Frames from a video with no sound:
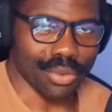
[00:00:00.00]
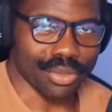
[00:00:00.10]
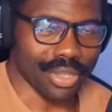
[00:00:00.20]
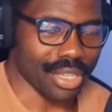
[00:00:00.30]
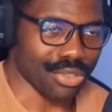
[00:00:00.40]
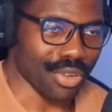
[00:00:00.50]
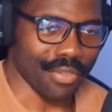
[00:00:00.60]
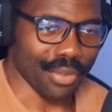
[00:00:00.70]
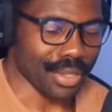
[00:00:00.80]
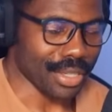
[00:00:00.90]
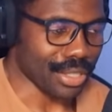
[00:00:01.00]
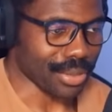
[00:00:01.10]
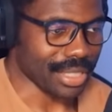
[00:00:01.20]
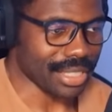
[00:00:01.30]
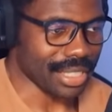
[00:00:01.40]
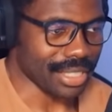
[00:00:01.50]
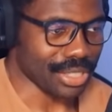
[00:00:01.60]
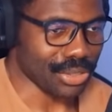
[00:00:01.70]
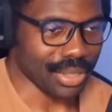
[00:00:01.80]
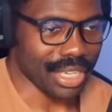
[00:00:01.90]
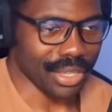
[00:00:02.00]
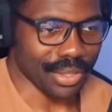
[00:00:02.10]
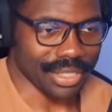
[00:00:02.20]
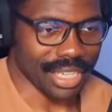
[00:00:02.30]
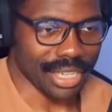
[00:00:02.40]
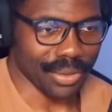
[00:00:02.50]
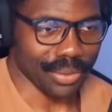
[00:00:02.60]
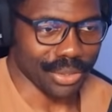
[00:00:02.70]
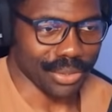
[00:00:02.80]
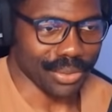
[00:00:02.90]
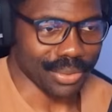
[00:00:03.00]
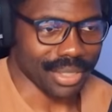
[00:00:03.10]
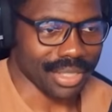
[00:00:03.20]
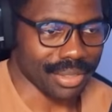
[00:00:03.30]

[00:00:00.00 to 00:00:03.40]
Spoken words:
you can travel in long distances to kill a single dude,